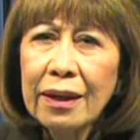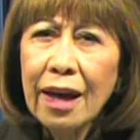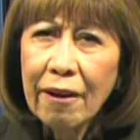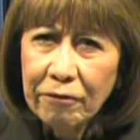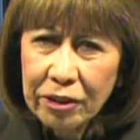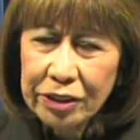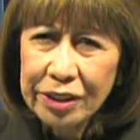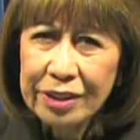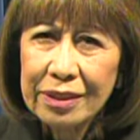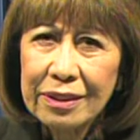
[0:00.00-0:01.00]

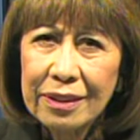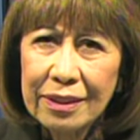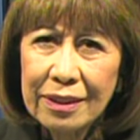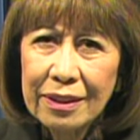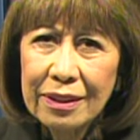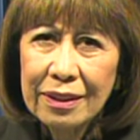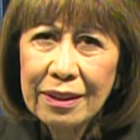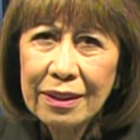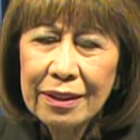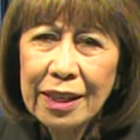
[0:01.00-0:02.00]
efforts
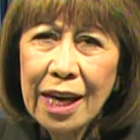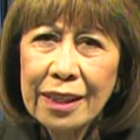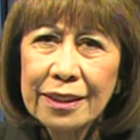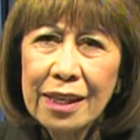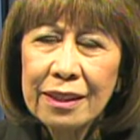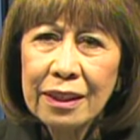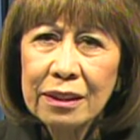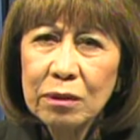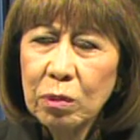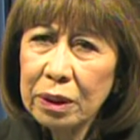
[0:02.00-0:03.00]
that
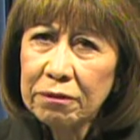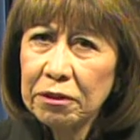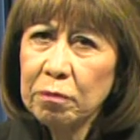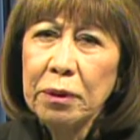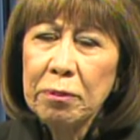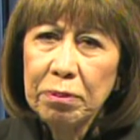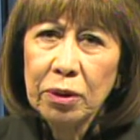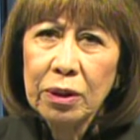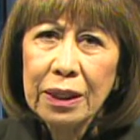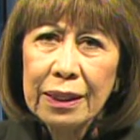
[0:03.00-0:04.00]
these wonderful
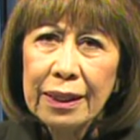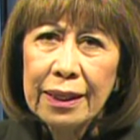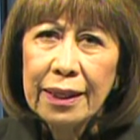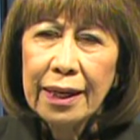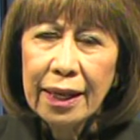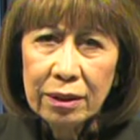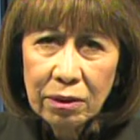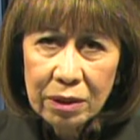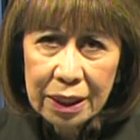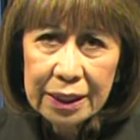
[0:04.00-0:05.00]
people and
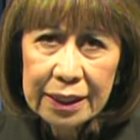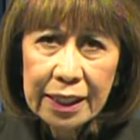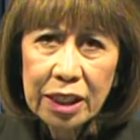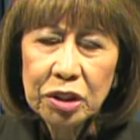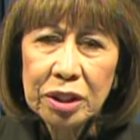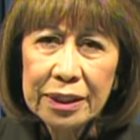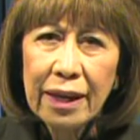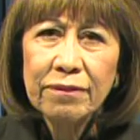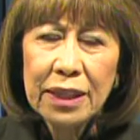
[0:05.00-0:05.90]
organizations have